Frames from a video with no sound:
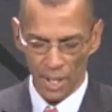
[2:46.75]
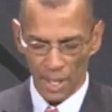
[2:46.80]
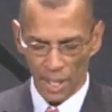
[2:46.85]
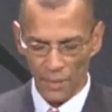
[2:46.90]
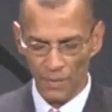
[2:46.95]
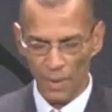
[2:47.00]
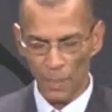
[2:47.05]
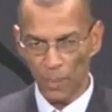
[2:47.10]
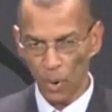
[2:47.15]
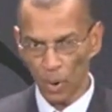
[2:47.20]

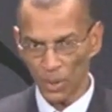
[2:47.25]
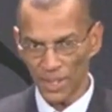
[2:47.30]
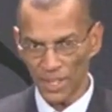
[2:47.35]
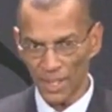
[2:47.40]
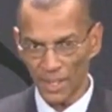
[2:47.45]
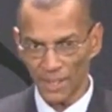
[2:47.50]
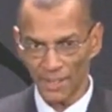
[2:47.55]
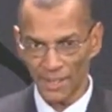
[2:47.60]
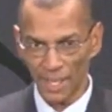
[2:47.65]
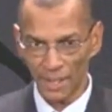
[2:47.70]
In reporting
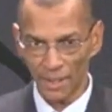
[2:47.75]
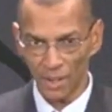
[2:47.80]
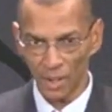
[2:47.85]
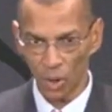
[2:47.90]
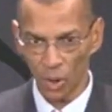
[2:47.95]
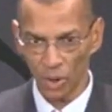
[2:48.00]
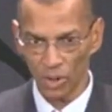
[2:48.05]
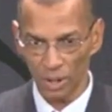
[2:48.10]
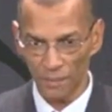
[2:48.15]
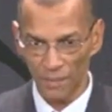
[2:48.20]
its second
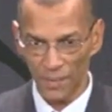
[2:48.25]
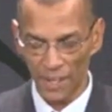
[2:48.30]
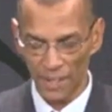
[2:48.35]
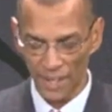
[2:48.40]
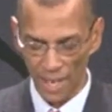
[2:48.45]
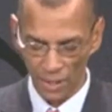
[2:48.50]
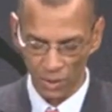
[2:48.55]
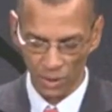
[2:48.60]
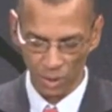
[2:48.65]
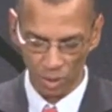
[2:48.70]
quarter
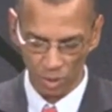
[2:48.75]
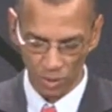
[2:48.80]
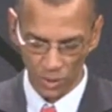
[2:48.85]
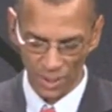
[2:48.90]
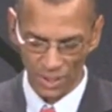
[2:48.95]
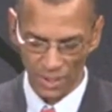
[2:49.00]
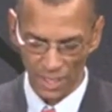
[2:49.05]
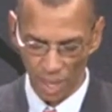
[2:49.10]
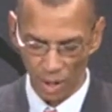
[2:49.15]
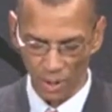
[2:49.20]
financial
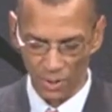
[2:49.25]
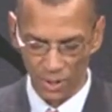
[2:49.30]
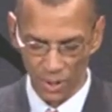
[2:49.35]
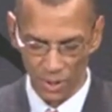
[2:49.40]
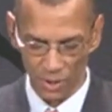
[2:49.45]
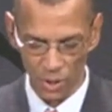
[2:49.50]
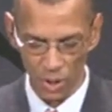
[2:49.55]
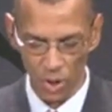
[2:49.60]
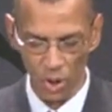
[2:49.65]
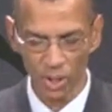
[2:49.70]
results, the
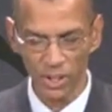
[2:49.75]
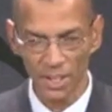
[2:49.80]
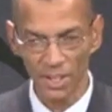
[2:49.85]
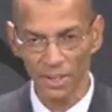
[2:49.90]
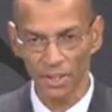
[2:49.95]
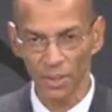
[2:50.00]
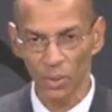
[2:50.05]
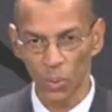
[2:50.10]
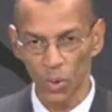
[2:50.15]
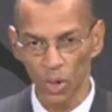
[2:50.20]
New
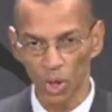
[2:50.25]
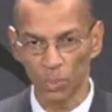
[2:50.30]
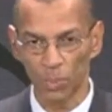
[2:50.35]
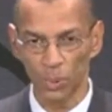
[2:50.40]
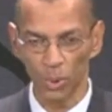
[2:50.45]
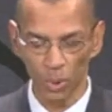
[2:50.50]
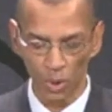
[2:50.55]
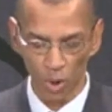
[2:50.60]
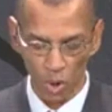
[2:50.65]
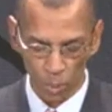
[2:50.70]
York-listed
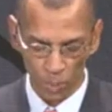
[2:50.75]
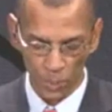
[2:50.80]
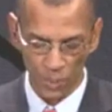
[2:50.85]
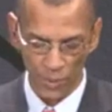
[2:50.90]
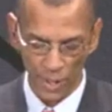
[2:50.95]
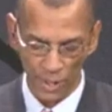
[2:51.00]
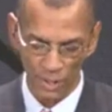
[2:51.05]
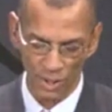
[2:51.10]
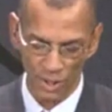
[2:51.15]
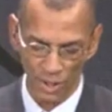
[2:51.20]
Whirlpool
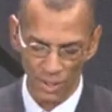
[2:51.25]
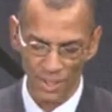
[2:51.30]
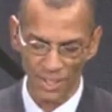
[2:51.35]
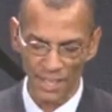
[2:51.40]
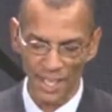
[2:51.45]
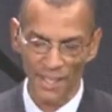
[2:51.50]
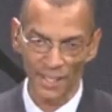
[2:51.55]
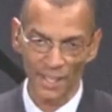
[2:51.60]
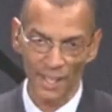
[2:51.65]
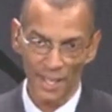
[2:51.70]
Corporation
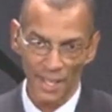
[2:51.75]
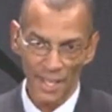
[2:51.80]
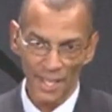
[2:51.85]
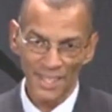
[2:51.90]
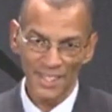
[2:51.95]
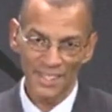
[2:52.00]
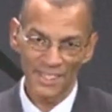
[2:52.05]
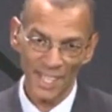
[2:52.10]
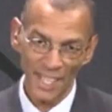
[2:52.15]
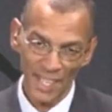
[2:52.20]
said
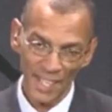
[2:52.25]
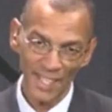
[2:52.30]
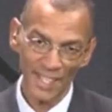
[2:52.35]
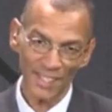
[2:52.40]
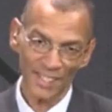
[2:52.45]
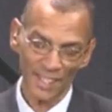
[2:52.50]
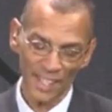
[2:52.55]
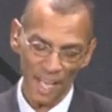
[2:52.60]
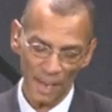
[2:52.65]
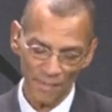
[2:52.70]
selling
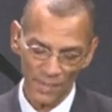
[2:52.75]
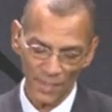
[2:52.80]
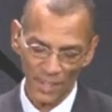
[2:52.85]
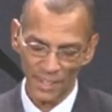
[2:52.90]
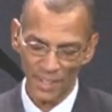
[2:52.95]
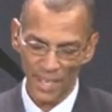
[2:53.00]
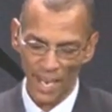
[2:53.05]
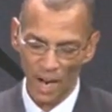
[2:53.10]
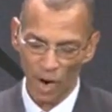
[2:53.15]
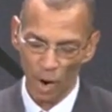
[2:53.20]
its South
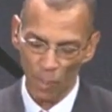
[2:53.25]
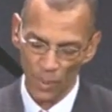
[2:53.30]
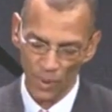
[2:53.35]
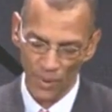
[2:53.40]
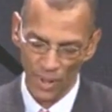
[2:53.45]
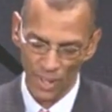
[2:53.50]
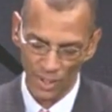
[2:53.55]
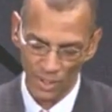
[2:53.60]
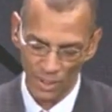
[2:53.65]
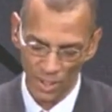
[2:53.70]
African
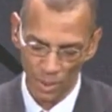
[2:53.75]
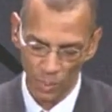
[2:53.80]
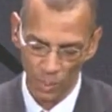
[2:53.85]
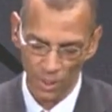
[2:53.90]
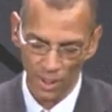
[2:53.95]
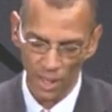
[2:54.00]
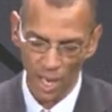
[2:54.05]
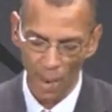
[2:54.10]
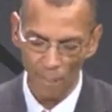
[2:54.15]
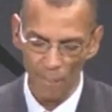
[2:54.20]
operations
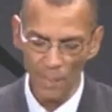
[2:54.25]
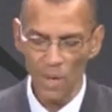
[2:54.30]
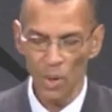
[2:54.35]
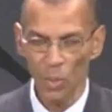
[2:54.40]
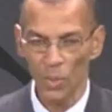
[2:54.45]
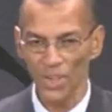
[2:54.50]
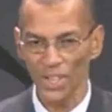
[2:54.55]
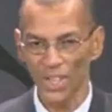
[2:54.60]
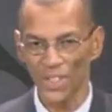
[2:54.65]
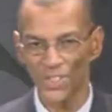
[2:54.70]
would come
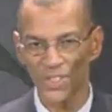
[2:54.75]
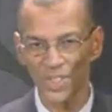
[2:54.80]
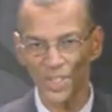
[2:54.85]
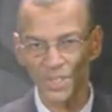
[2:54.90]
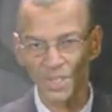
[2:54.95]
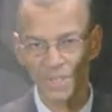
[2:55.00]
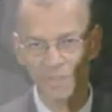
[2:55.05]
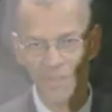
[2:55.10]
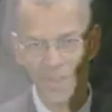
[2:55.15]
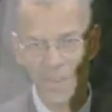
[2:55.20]
with a
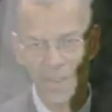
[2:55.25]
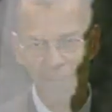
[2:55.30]
$35